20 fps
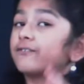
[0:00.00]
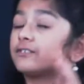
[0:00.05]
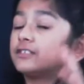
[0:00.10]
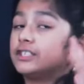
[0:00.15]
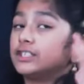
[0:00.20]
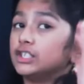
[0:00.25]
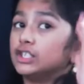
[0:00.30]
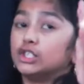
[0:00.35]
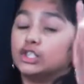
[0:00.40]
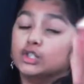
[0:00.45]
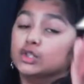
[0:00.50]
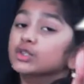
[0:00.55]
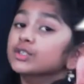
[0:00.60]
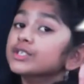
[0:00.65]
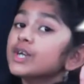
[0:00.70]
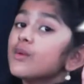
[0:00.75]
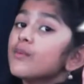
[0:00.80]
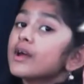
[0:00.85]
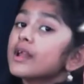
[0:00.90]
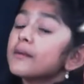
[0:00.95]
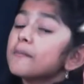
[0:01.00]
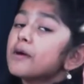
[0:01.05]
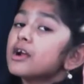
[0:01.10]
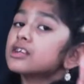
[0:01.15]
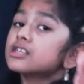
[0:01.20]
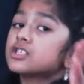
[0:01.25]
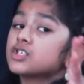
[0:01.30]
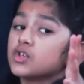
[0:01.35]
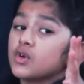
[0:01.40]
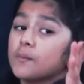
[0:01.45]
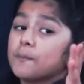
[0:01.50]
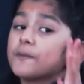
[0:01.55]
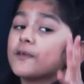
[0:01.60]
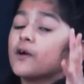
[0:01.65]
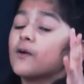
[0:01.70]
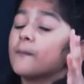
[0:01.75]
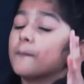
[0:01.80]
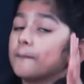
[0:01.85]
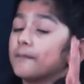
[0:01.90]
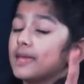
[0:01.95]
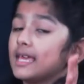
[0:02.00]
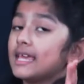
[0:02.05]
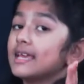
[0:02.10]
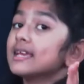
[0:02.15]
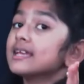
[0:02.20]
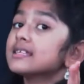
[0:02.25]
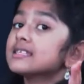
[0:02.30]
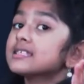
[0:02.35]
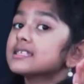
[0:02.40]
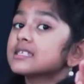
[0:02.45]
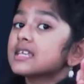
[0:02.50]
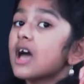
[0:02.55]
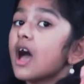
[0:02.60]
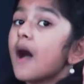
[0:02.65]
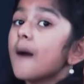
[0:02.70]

Do you know what a marsupial means?